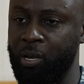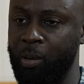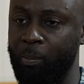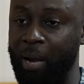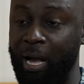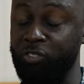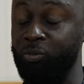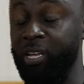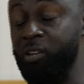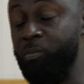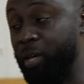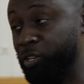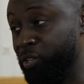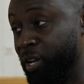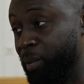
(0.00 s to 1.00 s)
But as you did
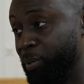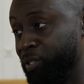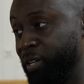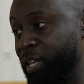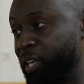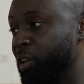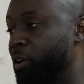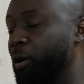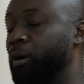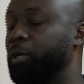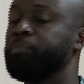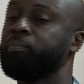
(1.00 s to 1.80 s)
mention in particular,